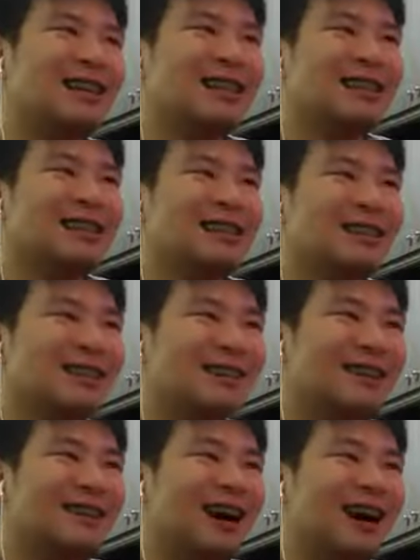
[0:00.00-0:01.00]

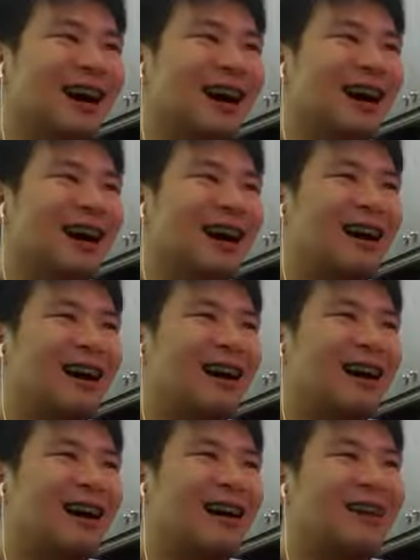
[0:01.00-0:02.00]
So
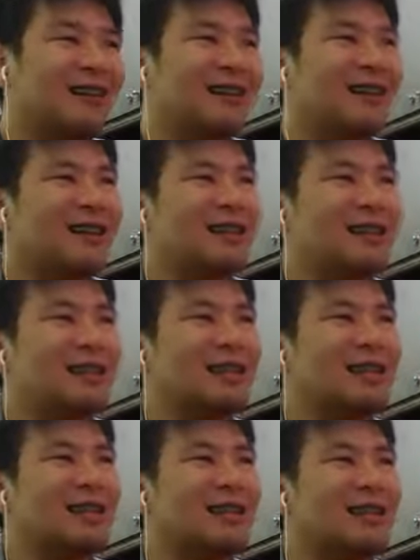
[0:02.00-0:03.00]
like
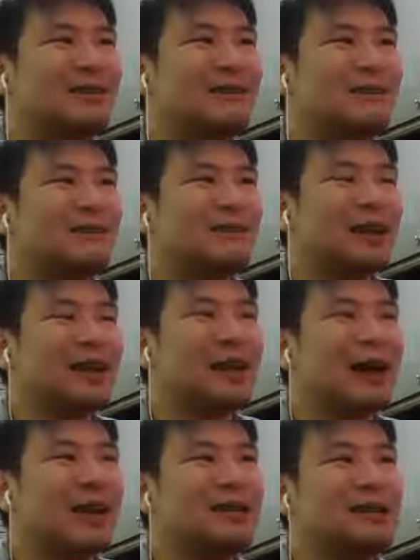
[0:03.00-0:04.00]
I
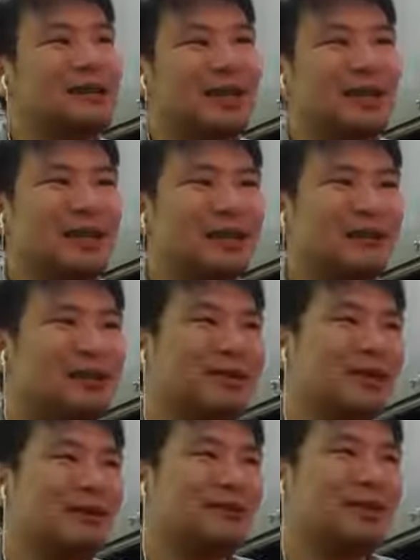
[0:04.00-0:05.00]
didn't really think about it,
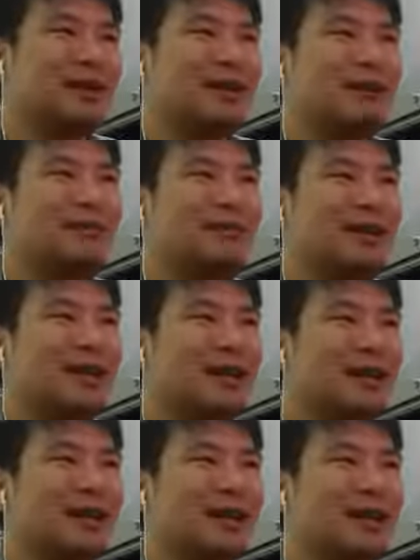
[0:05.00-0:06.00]
but another friend like
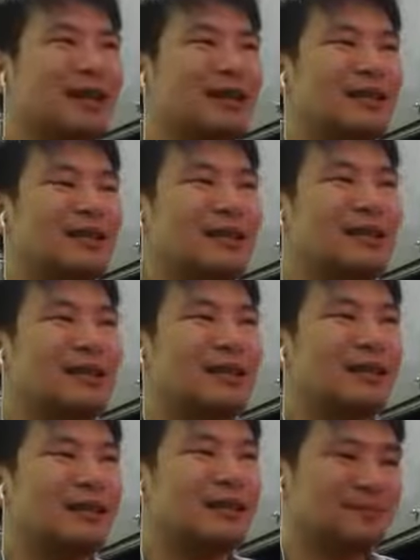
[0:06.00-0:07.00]
had
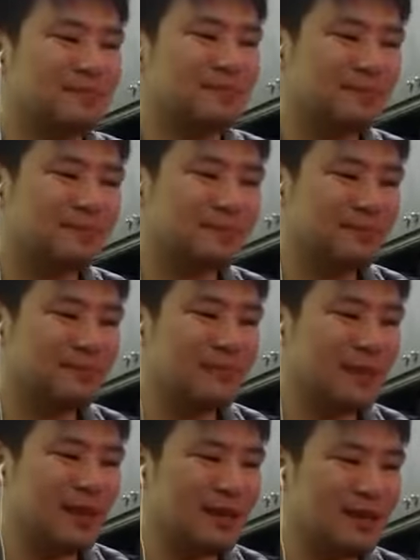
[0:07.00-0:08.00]
um
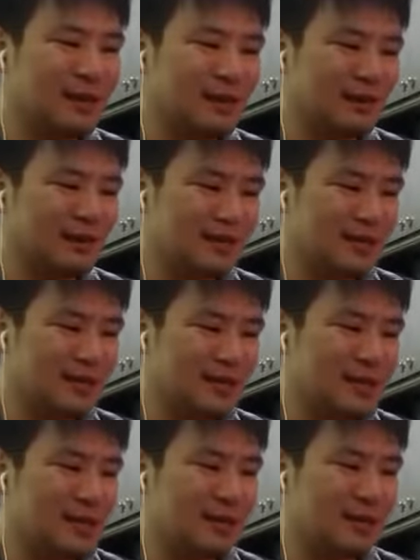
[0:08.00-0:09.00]

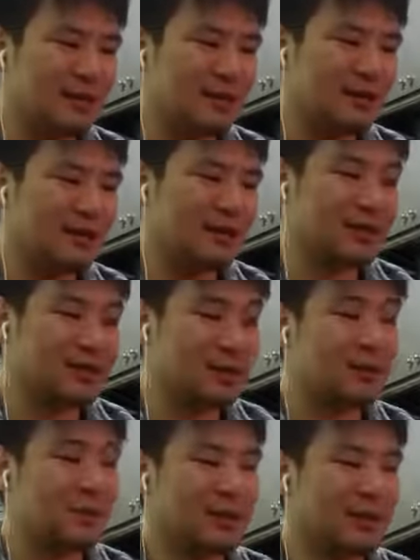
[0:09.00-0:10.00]
mentioned but for his group
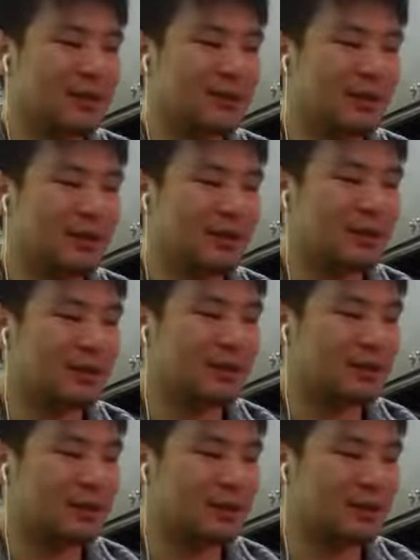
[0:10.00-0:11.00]
that he wanted to use
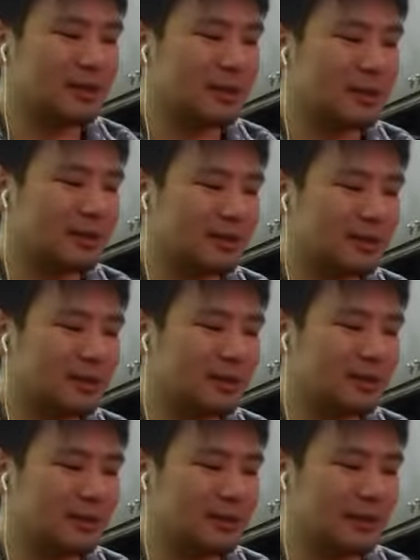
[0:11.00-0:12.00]
Jepsen
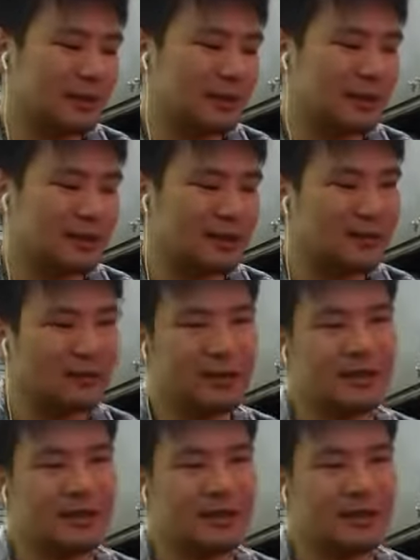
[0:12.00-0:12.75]
for testing, which